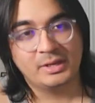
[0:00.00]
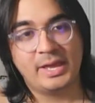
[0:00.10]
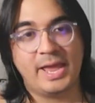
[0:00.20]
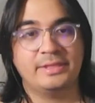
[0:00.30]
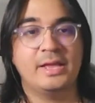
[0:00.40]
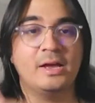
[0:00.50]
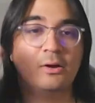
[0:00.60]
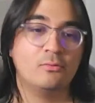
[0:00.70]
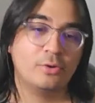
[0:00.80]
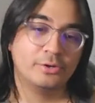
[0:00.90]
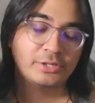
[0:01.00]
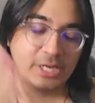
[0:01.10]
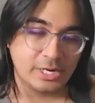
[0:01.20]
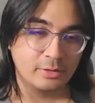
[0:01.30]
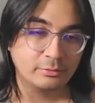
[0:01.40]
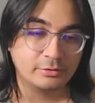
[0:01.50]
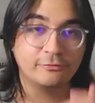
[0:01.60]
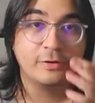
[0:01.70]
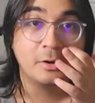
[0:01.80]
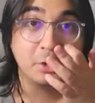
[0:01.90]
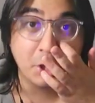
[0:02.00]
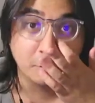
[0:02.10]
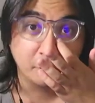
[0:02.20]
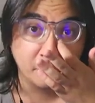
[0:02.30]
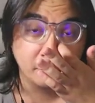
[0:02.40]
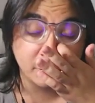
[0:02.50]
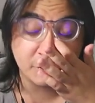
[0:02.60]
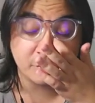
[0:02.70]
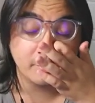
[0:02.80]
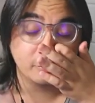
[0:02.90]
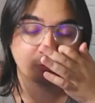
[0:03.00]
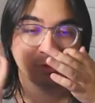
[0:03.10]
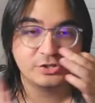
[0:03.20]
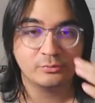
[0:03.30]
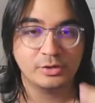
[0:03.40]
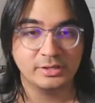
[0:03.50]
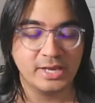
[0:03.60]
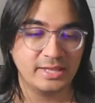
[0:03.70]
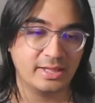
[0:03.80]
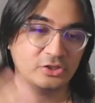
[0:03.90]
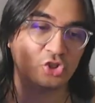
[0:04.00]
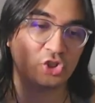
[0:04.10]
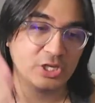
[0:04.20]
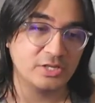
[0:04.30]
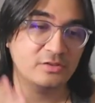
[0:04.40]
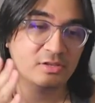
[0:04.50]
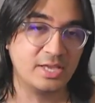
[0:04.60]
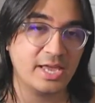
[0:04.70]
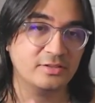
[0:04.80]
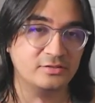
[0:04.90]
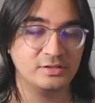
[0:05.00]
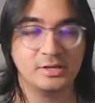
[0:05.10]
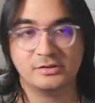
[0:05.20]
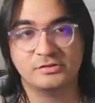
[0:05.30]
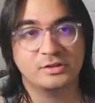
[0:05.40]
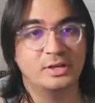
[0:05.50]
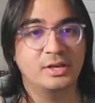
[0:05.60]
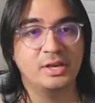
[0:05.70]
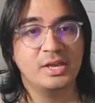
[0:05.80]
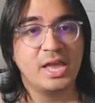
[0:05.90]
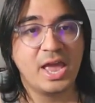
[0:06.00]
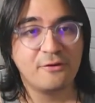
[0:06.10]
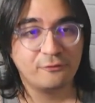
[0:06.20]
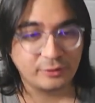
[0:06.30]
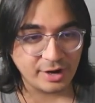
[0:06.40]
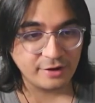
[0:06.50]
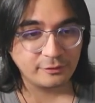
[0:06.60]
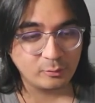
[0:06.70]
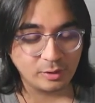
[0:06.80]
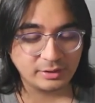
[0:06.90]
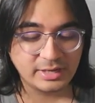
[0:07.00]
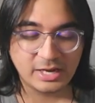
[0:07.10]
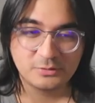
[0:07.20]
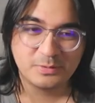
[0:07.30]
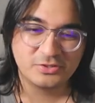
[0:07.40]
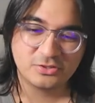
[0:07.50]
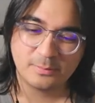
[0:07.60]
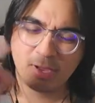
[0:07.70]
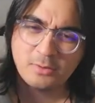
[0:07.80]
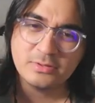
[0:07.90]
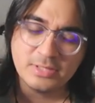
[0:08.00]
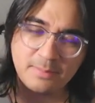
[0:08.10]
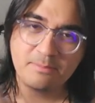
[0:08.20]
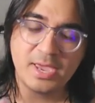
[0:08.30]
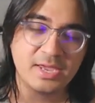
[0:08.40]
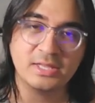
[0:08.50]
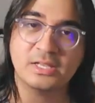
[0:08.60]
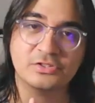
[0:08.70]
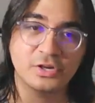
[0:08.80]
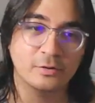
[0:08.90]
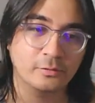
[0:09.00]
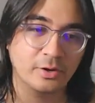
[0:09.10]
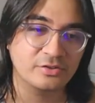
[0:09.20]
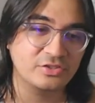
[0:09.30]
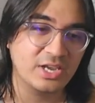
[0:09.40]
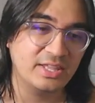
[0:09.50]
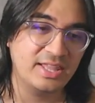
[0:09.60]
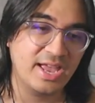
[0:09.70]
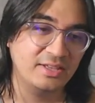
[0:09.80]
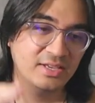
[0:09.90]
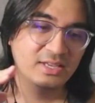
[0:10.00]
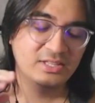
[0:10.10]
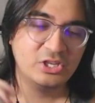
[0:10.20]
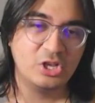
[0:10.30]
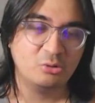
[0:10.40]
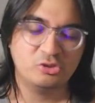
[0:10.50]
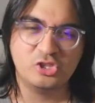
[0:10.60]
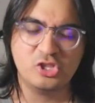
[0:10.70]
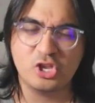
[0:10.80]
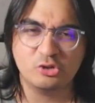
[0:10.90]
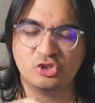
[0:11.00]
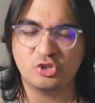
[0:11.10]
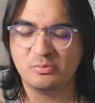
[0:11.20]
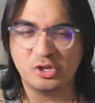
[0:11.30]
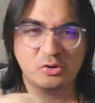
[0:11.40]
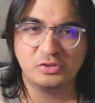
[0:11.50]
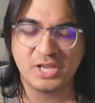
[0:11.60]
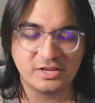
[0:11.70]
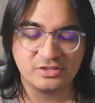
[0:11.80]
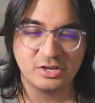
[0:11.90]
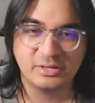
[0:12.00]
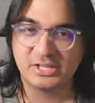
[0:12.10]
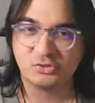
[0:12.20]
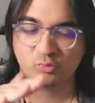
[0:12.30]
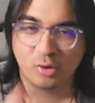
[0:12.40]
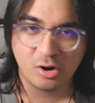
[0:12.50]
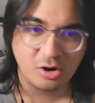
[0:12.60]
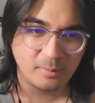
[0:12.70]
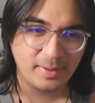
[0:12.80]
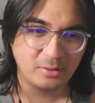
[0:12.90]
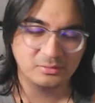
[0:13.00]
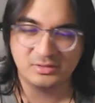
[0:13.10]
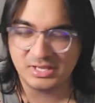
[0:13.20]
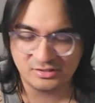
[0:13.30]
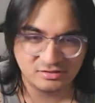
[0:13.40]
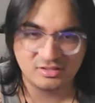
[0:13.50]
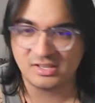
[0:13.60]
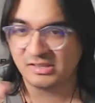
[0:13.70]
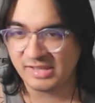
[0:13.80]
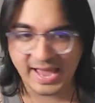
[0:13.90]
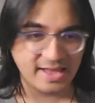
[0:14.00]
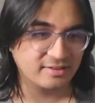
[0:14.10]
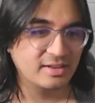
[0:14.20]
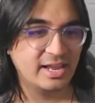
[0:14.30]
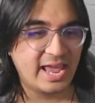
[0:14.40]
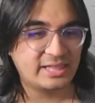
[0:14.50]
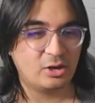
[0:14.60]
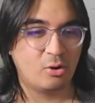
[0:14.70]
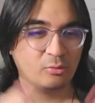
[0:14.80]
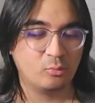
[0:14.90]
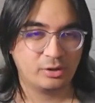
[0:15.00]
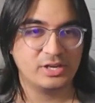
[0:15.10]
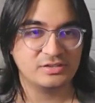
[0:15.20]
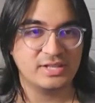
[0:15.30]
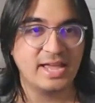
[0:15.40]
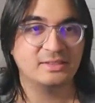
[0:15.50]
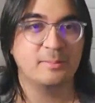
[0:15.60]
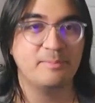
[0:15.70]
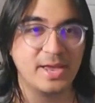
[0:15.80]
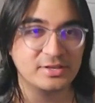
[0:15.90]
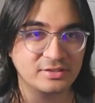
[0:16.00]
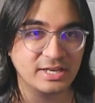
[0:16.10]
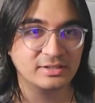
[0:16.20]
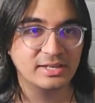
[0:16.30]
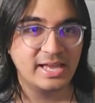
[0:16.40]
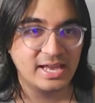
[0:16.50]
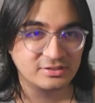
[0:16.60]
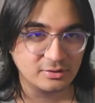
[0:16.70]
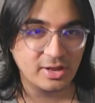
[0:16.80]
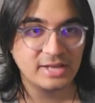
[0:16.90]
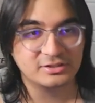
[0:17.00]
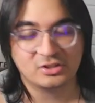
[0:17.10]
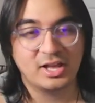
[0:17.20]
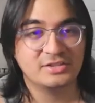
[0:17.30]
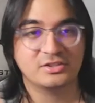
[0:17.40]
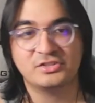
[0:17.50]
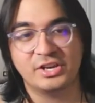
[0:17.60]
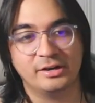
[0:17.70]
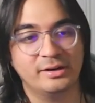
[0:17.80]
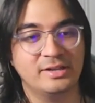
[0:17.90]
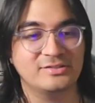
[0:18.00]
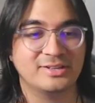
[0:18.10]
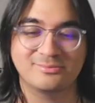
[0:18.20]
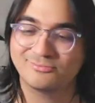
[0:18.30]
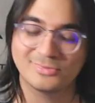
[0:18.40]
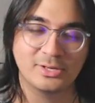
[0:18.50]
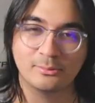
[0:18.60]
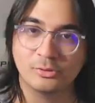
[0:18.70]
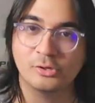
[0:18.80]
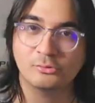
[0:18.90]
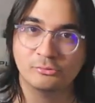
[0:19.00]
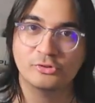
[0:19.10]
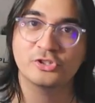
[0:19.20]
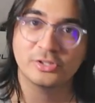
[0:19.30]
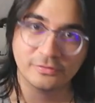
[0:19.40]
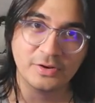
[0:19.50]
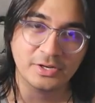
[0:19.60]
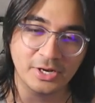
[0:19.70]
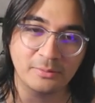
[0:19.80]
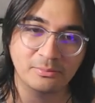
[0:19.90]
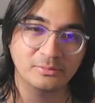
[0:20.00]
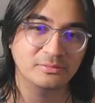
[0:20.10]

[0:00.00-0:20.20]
And now we're here with the final cover art, which is the most recent one, and that's GTA 6. And for everyone that has been somehow nitpicking this cover art, saying that, you know, there's some little things here that's wrong about this and that, and the artwork isn't at the best as the classics here, it's like, bro, shut the fuck up.